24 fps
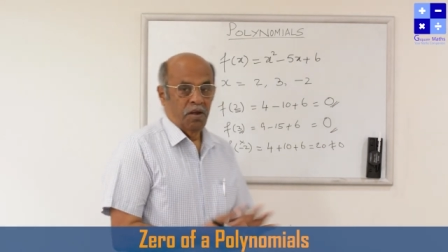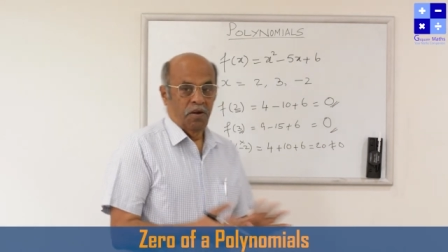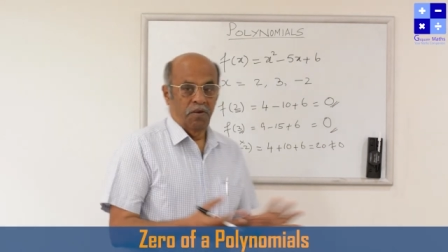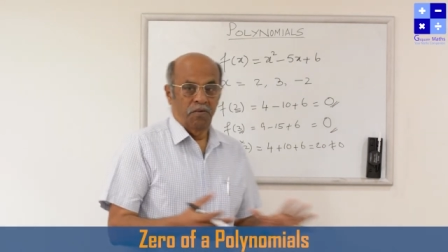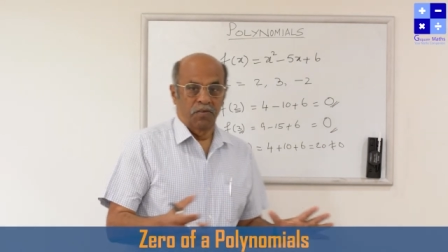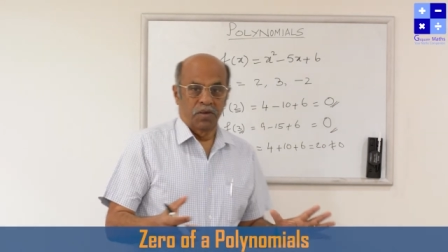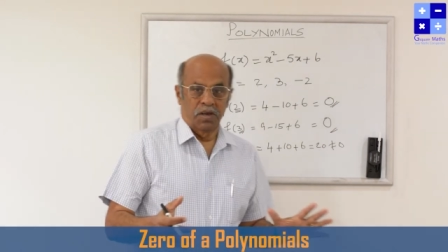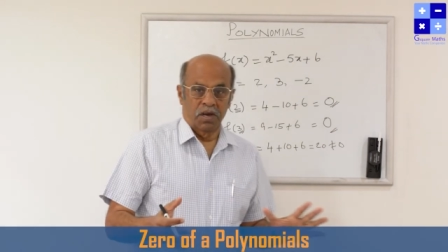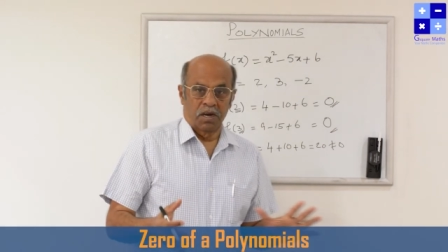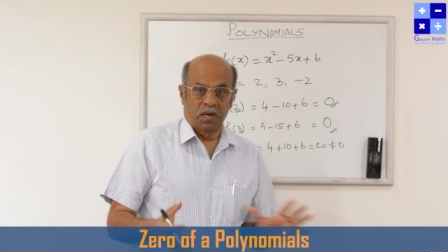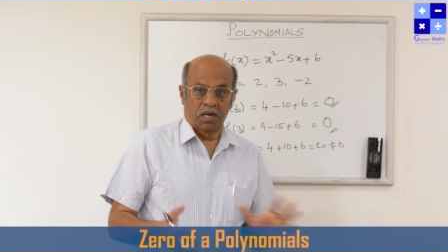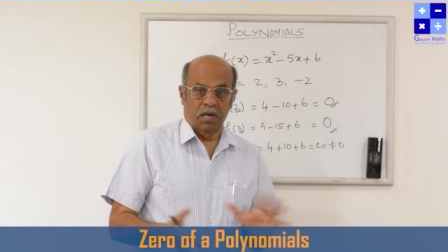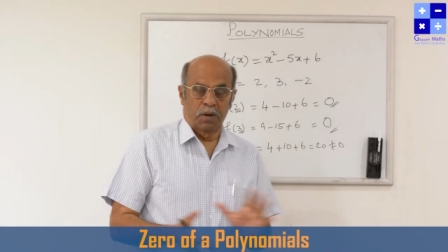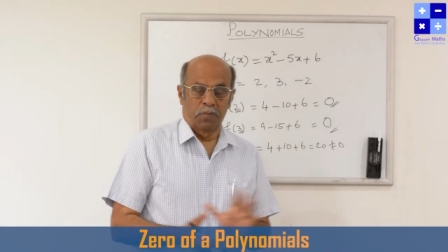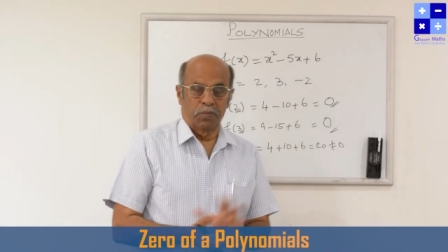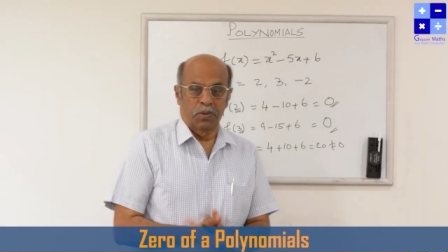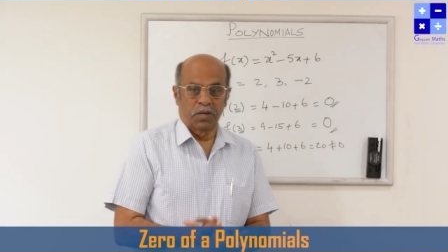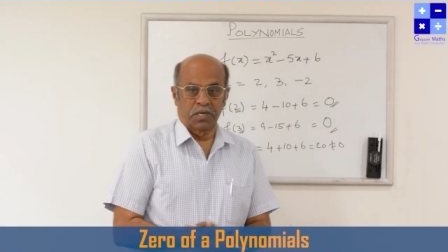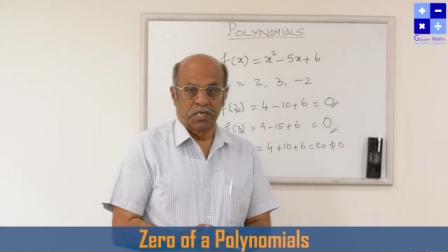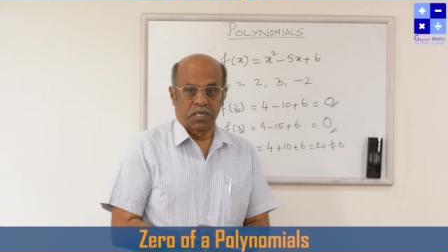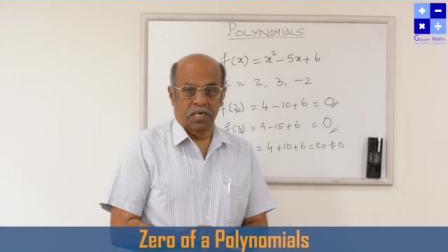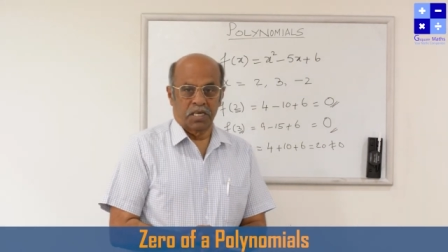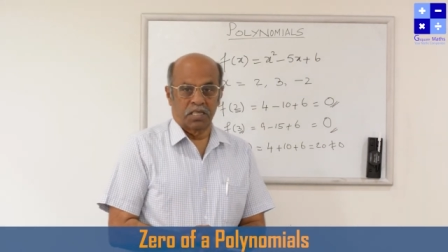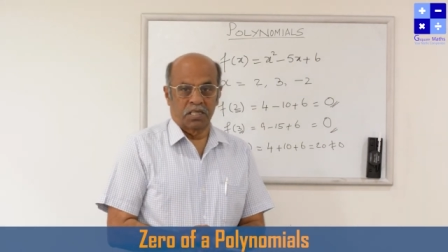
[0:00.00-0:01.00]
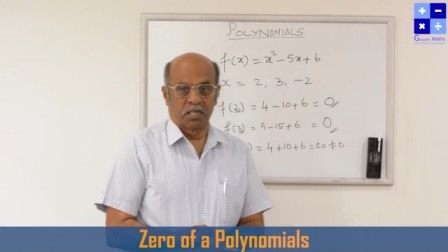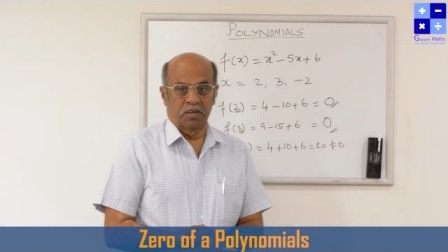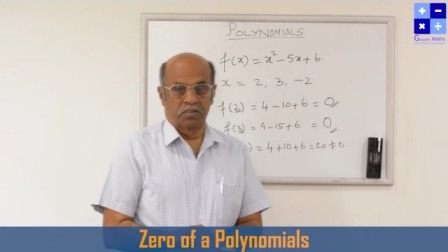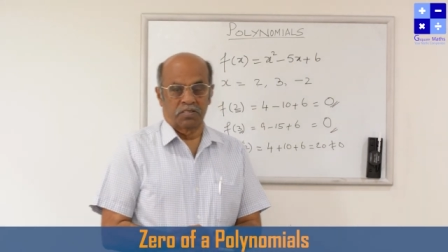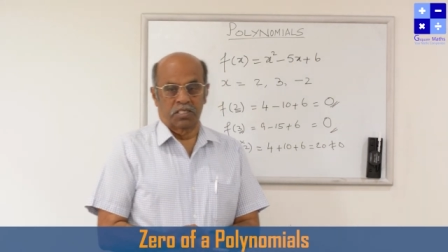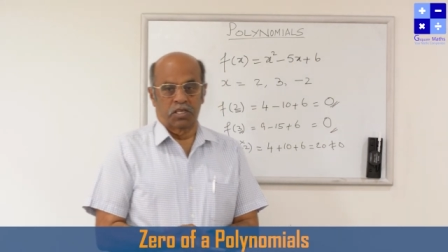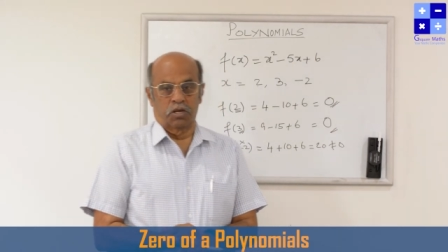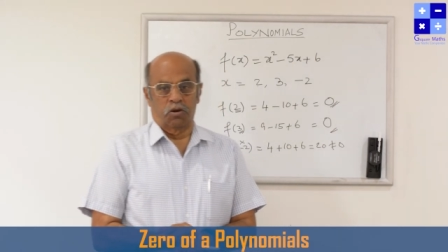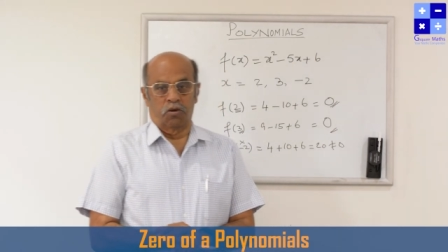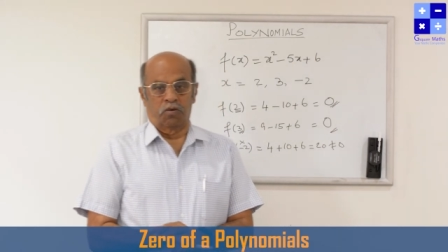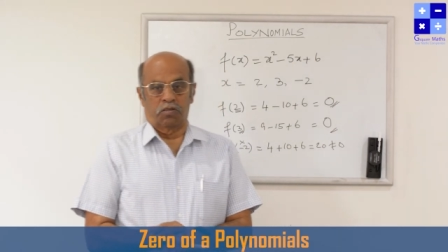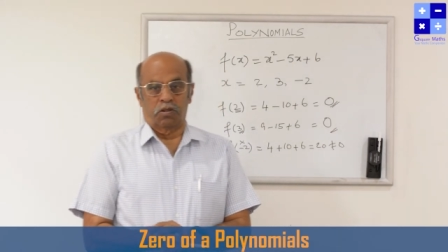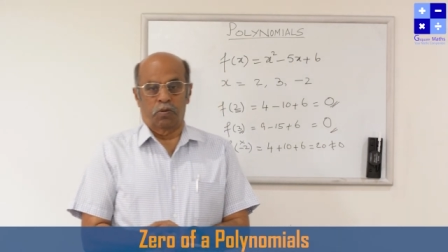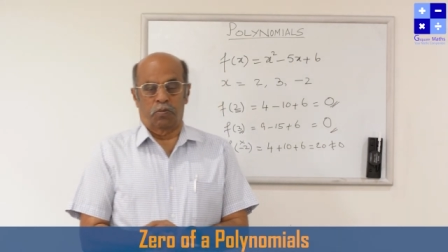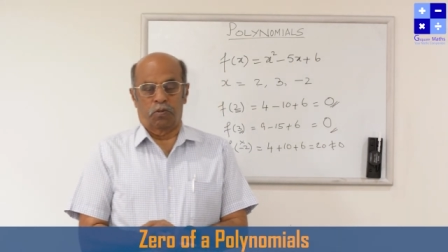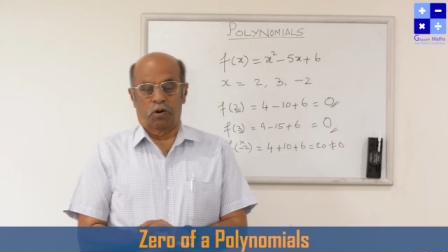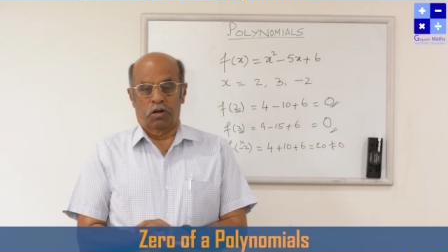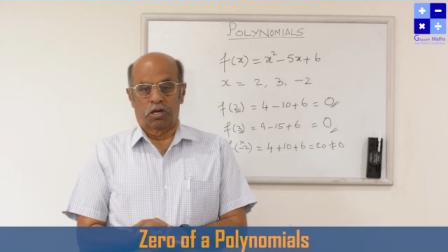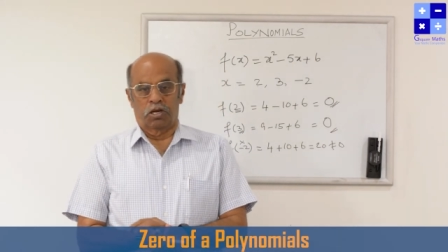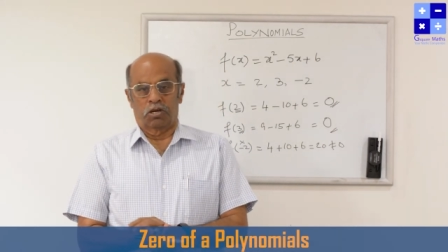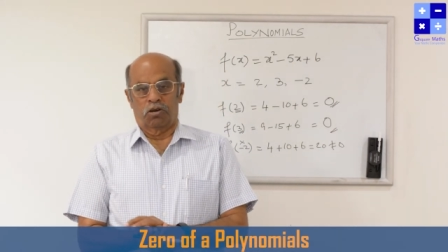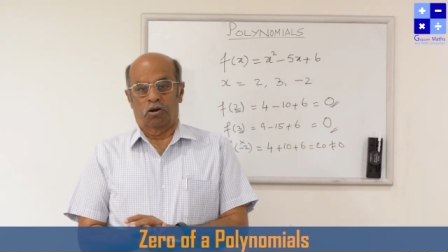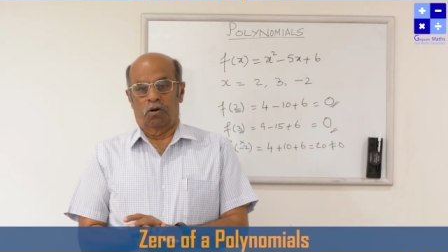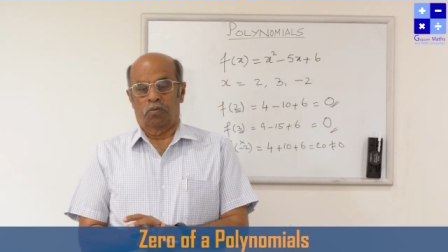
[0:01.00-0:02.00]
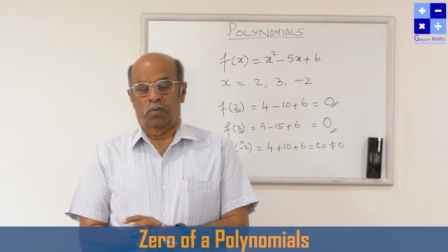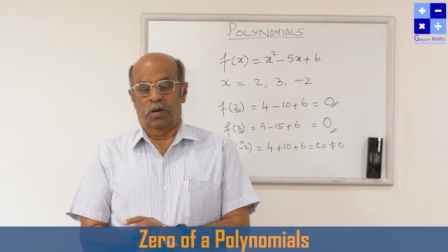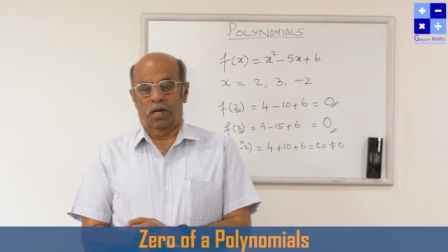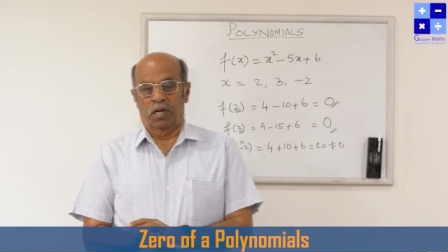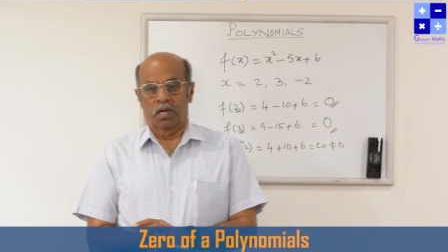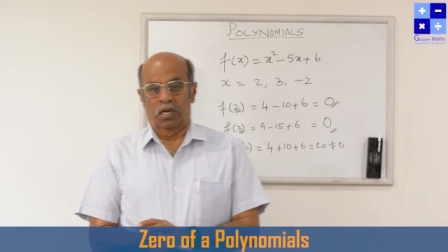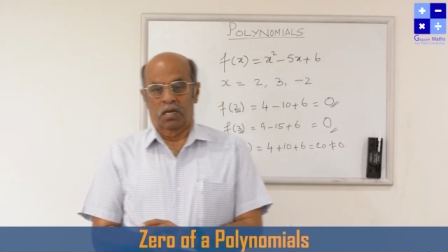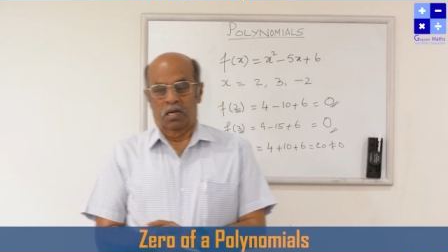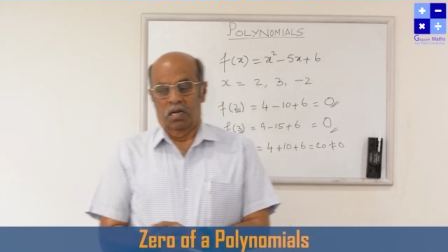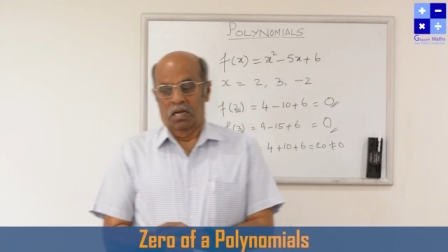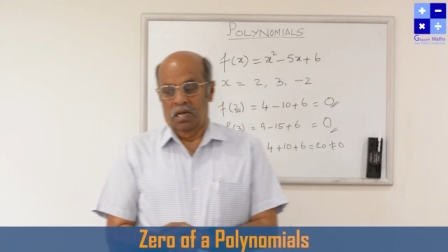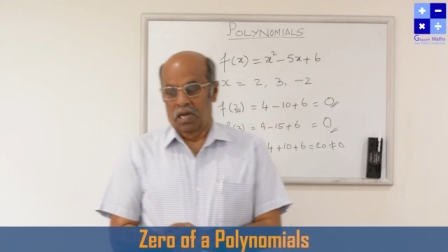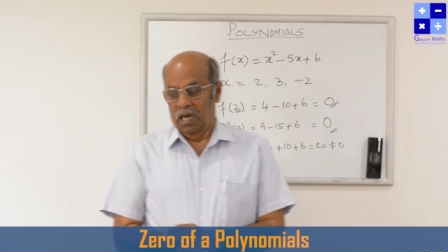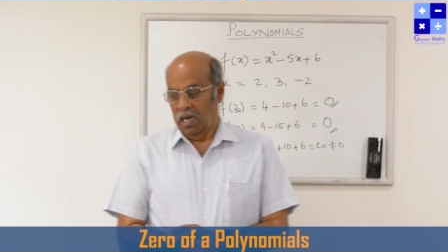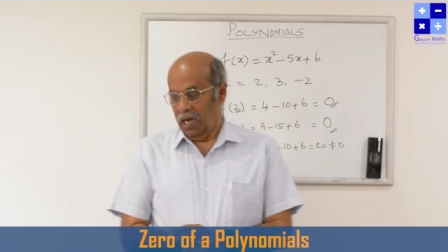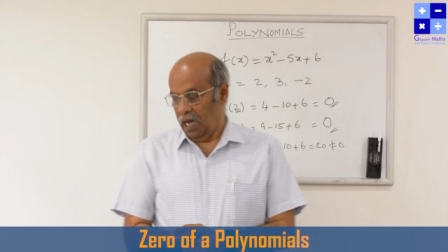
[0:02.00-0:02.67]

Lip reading: we are completing the zero of the polynomial,